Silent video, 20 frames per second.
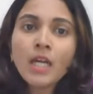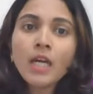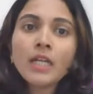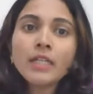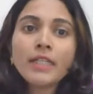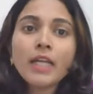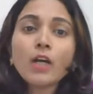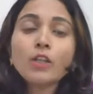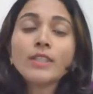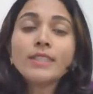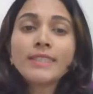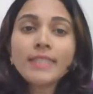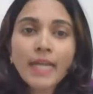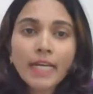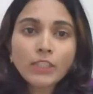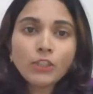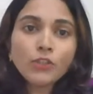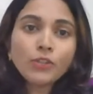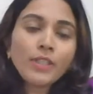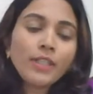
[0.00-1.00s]
Now, the
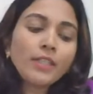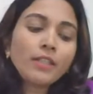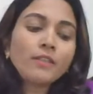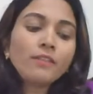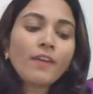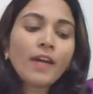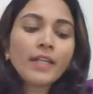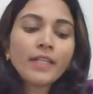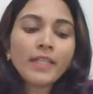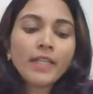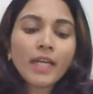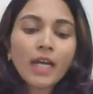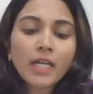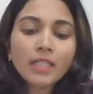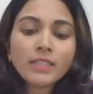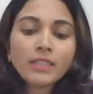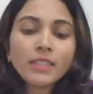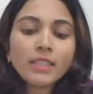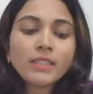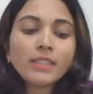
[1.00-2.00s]
saturated fatty
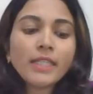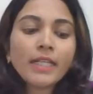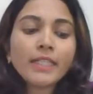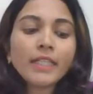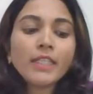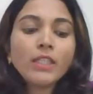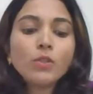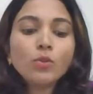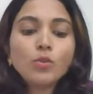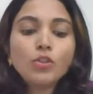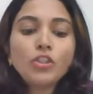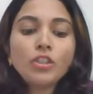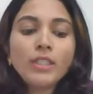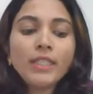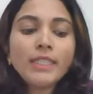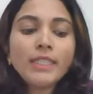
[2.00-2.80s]
acids that are usually